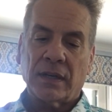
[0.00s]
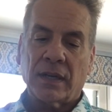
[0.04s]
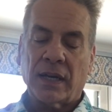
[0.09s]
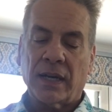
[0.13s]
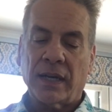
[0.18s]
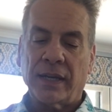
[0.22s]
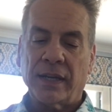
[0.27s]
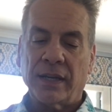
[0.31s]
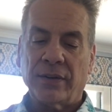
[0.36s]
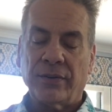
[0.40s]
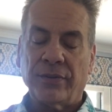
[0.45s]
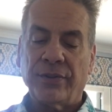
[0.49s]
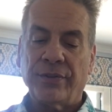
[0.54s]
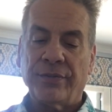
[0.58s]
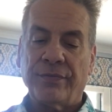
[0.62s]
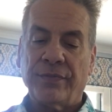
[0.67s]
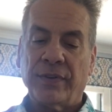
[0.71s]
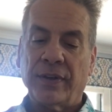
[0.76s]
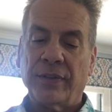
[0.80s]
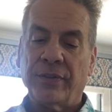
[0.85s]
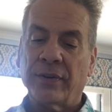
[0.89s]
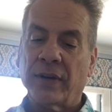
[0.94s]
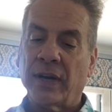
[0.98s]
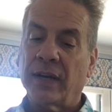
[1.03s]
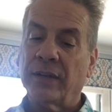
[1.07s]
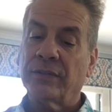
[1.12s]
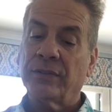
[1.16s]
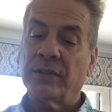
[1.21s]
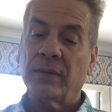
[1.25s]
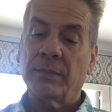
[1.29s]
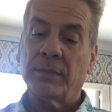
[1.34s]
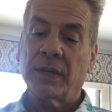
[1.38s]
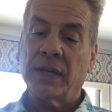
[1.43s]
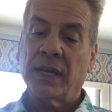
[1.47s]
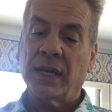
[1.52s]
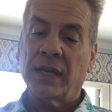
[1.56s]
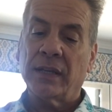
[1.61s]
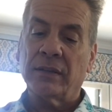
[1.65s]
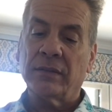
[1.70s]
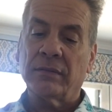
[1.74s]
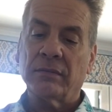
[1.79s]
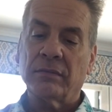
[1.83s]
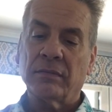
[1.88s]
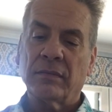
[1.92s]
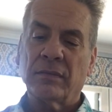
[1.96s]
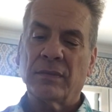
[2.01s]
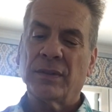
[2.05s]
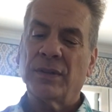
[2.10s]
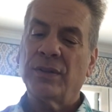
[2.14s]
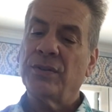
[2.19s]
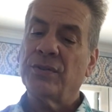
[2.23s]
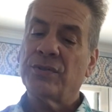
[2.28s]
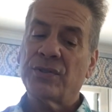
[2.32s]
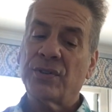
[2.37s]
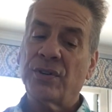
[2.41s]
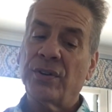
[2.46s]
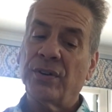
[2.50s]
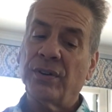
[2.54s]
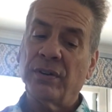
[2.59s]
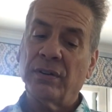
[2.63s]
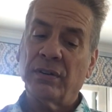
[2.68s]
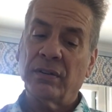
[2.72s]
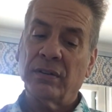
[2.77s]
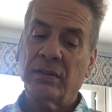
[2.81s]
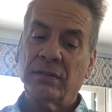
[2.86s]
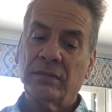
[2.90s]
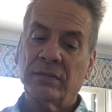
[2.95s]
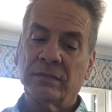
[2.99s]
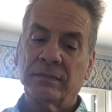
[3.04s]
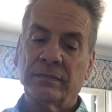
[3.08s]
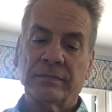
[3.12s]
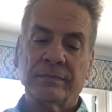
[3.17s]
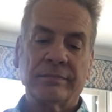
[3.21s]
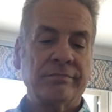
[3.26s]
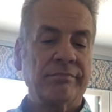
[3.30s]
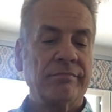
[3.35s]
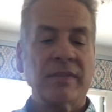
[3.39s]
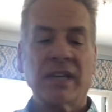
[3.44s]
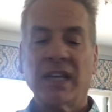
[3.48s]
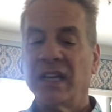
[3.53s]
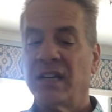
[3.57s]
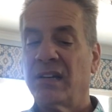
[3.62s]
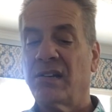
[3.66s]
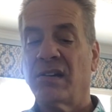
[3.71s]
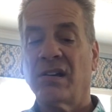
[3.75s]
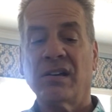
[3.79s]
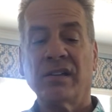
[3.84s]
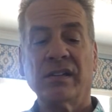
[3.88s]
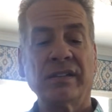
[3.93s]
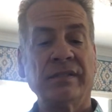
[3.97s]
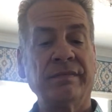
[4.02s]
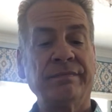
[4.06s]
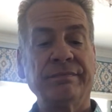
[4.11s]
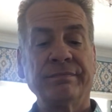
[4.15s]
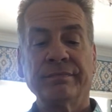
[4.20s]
I held the feather out to him again. You sure? He nodded.